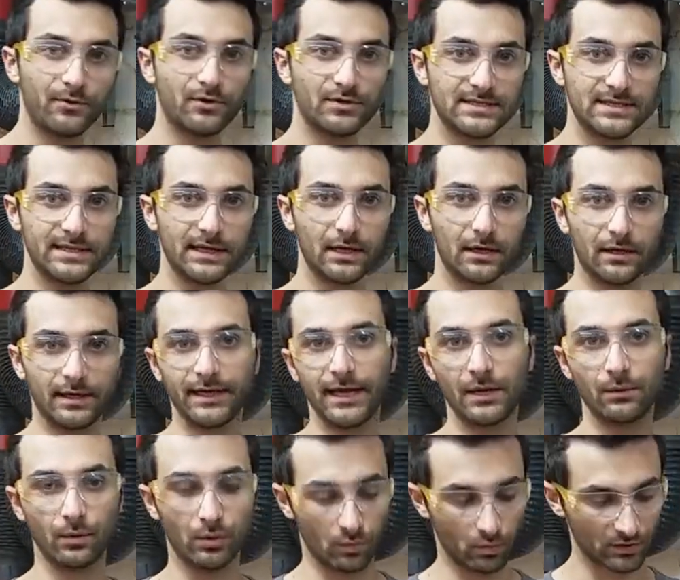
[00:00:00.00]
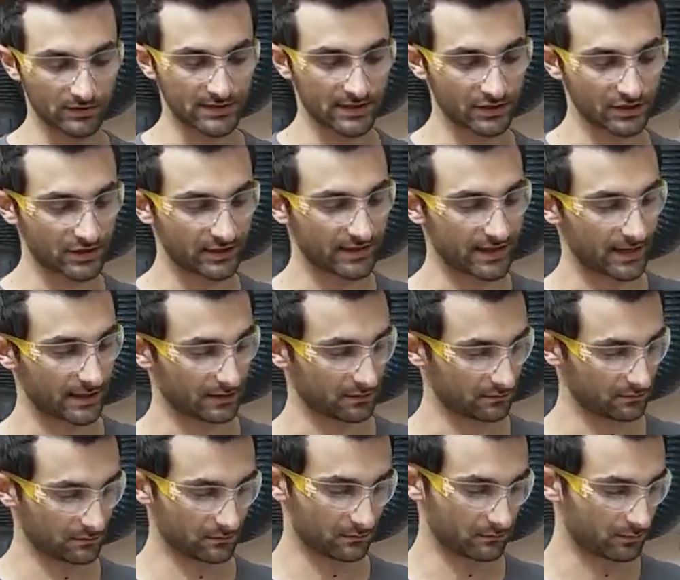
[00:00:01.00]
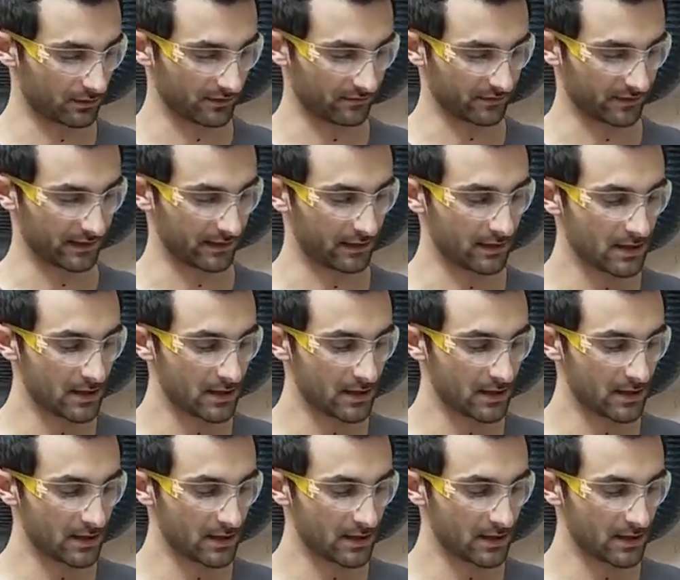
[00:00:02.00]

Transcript: those in there. And again, we'll, we'll touch on that briefly.